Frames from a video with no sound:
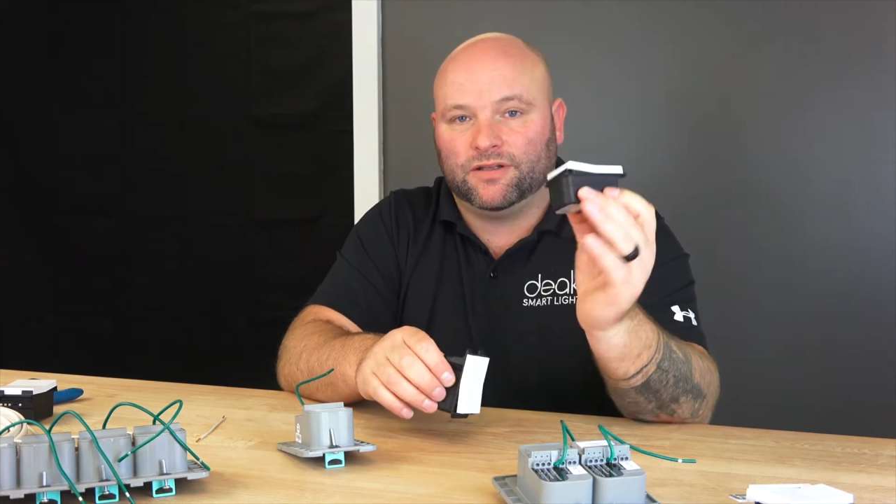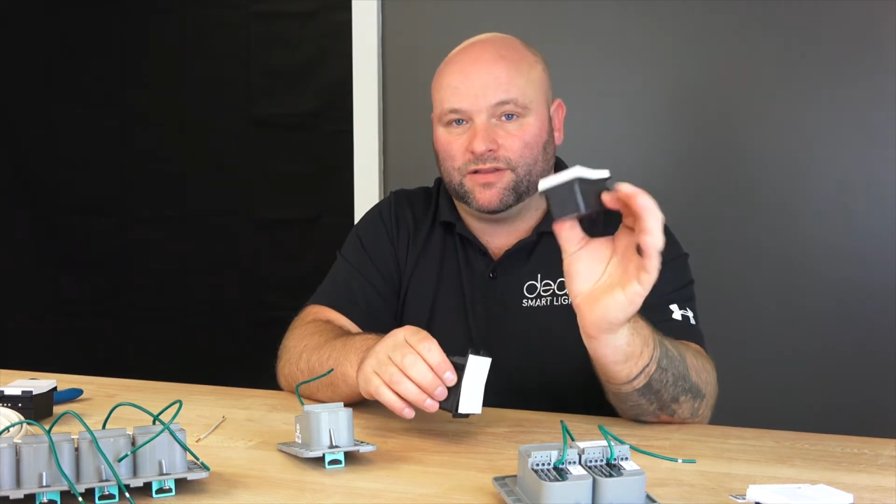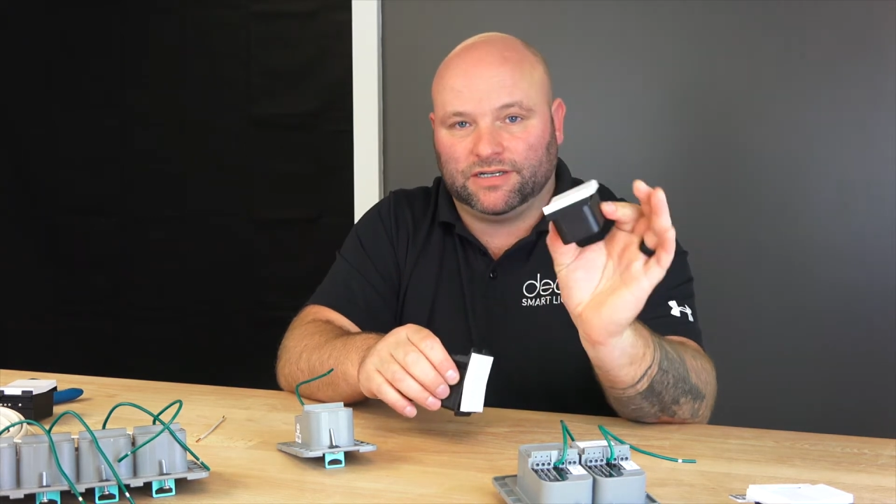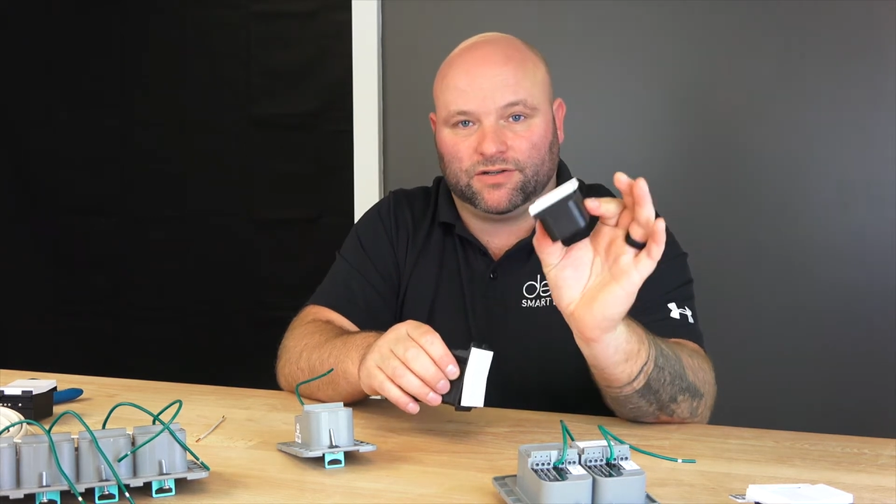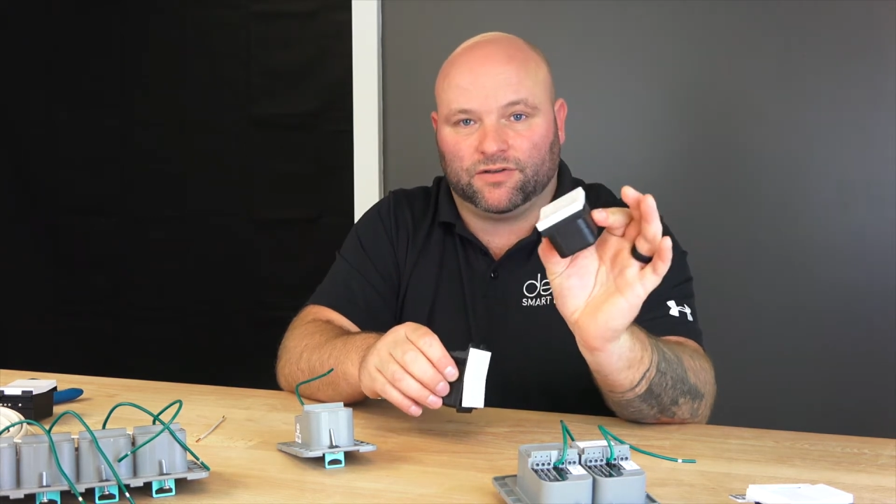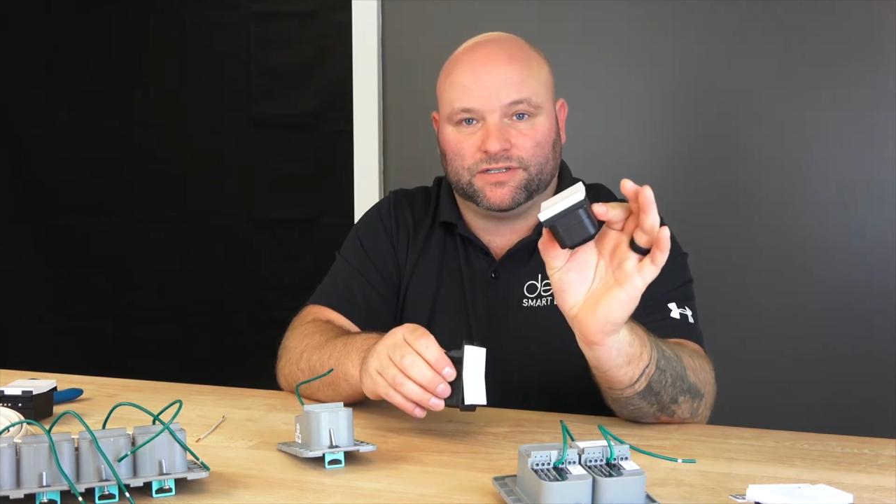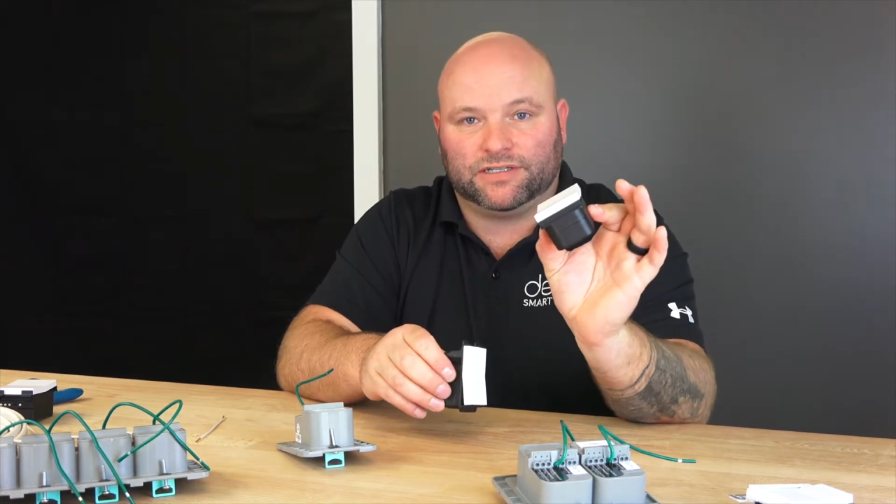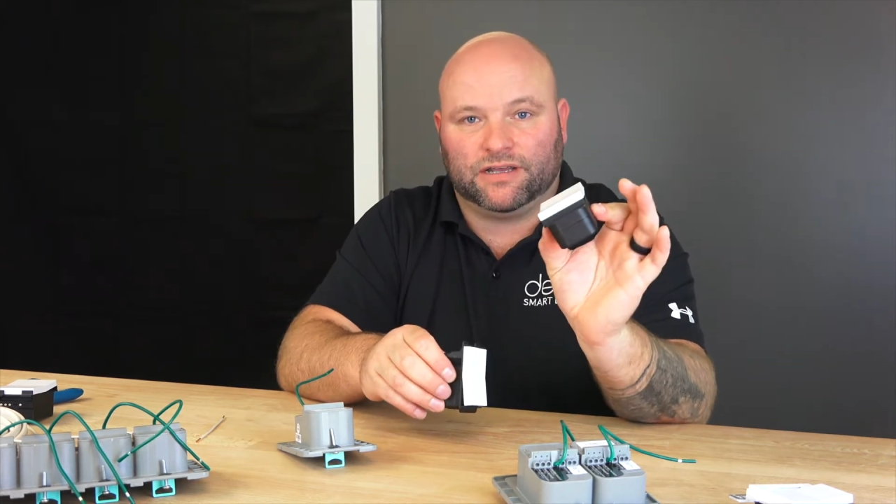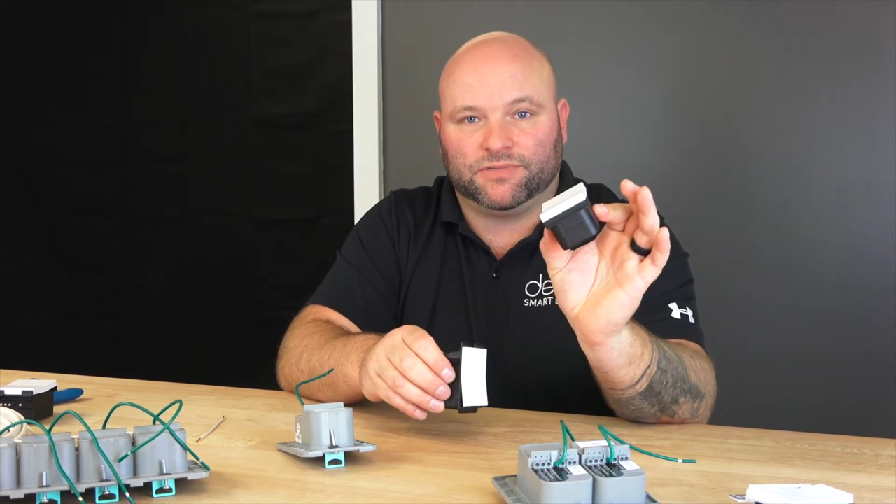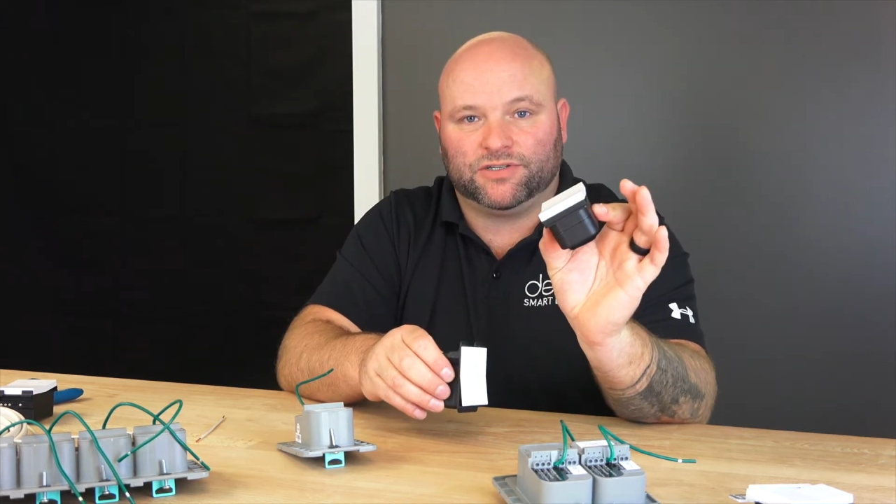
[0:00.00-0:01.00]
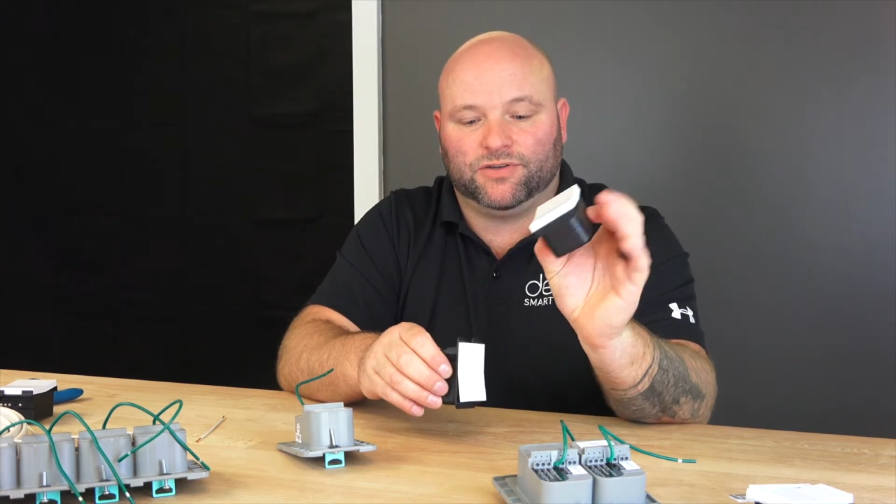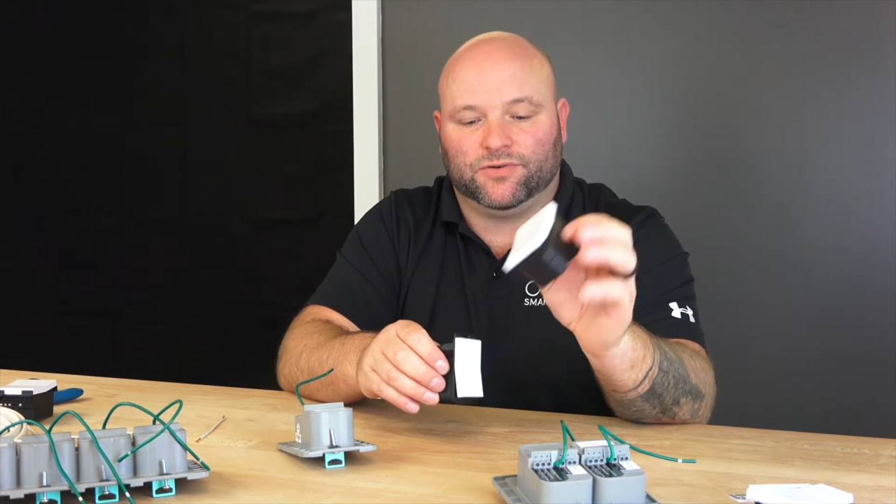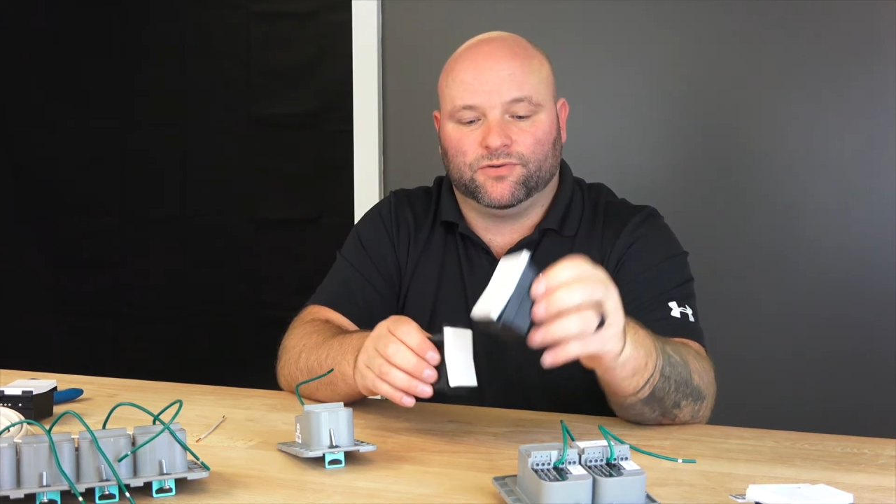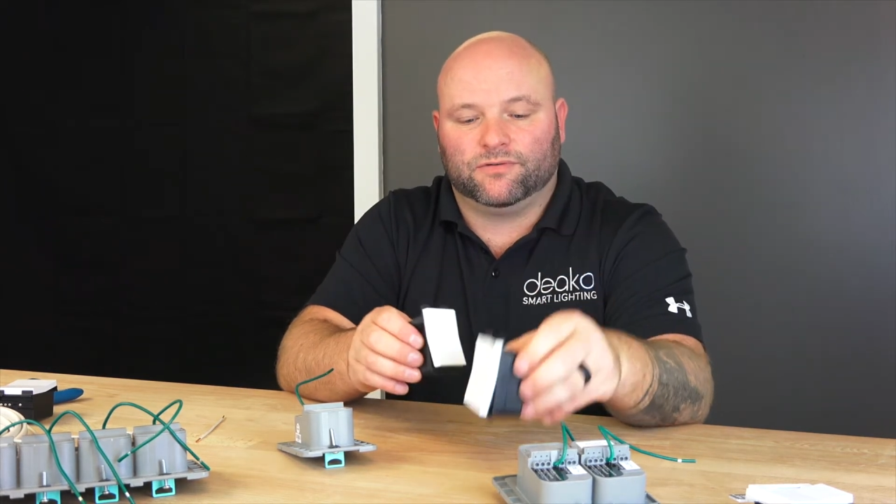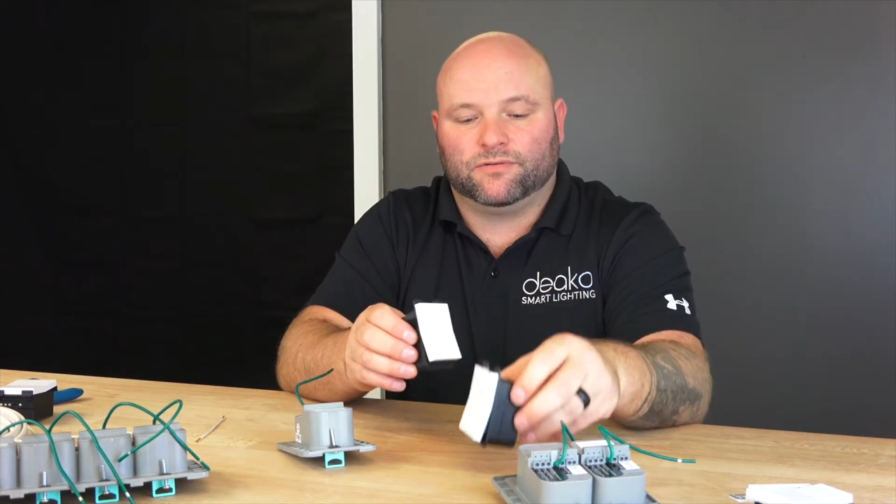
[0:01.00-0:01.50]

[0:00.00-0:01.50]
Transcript: that's all the same SKU.